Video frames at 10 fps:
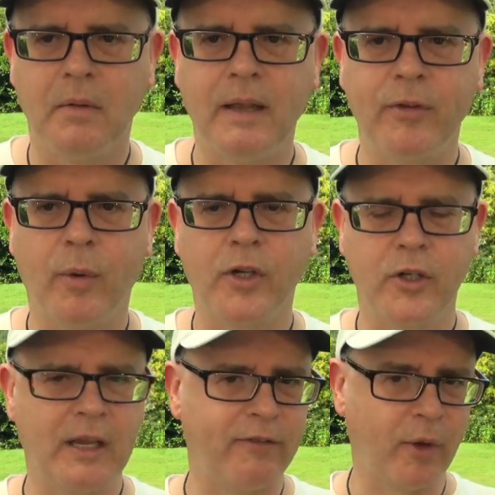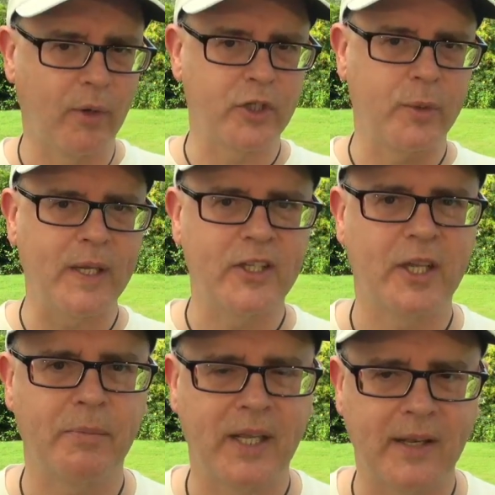If you are doing
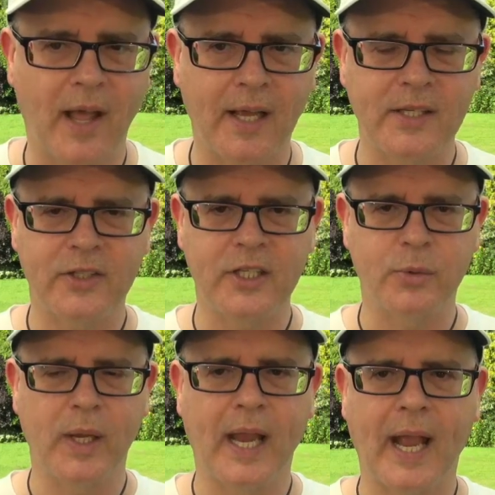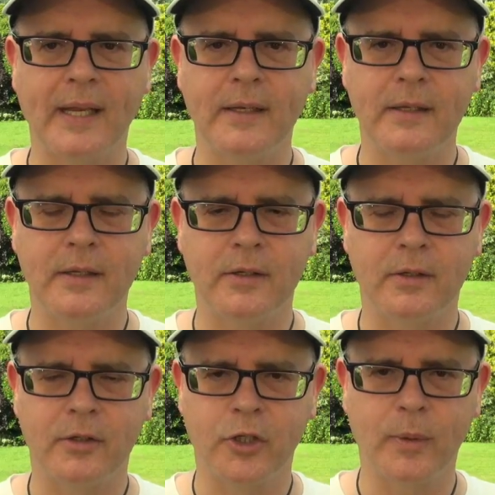something nice this
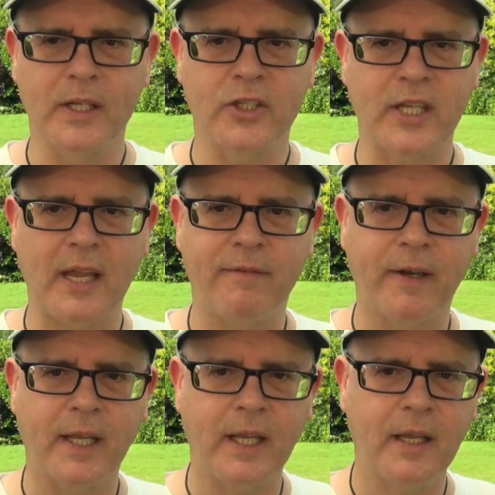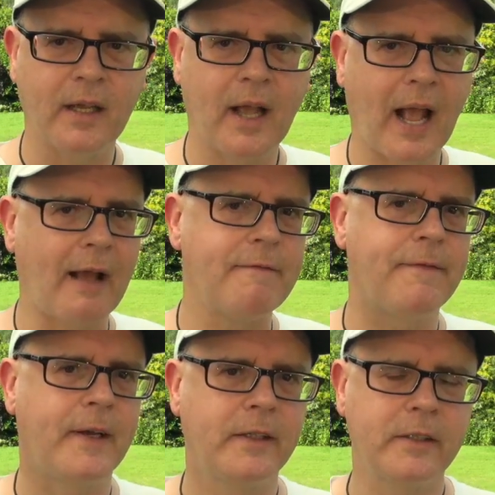weekend, do it safely, have
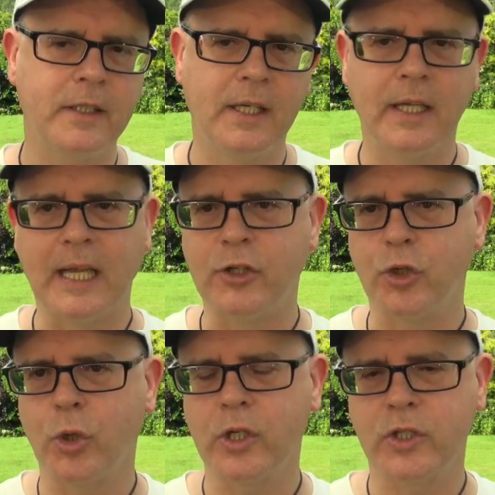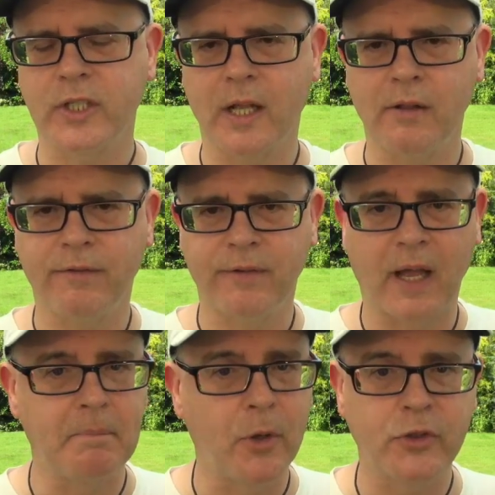fun, enjoy yourself,
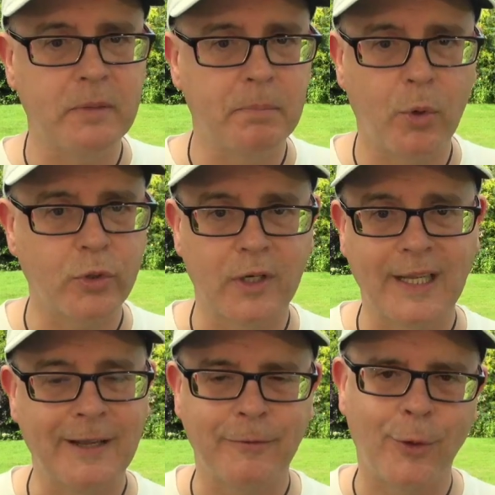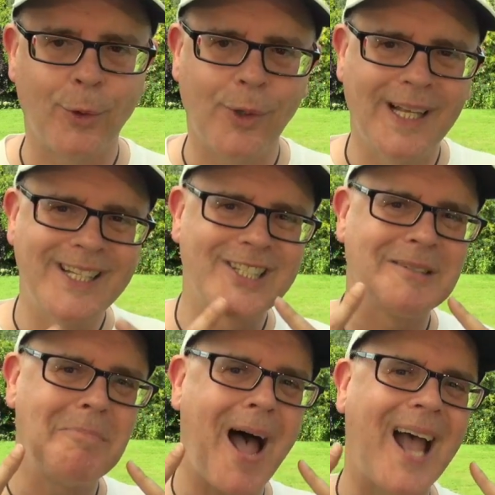and most importantly of all,
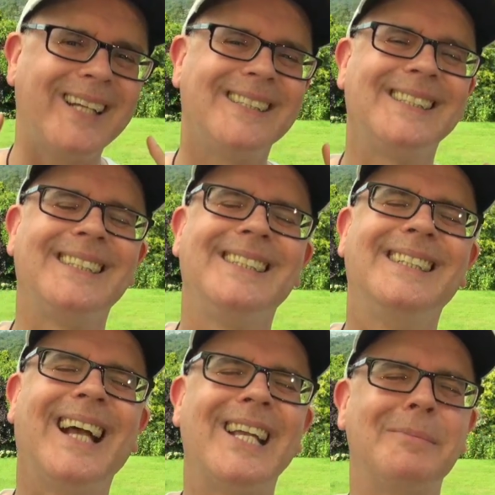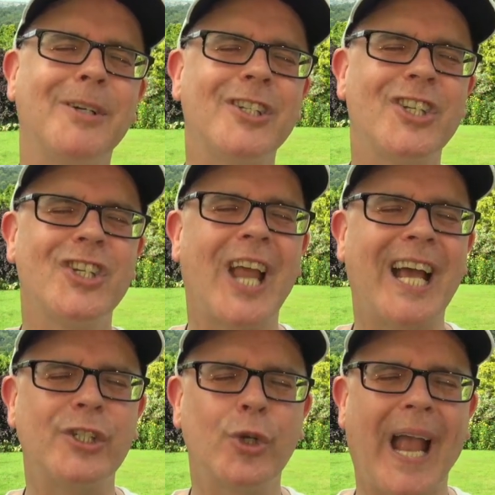smile as much
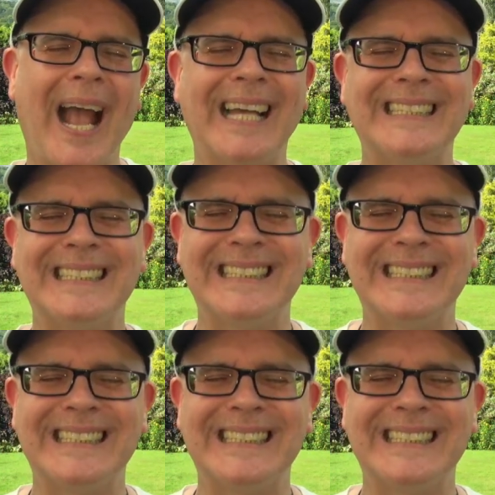as you can.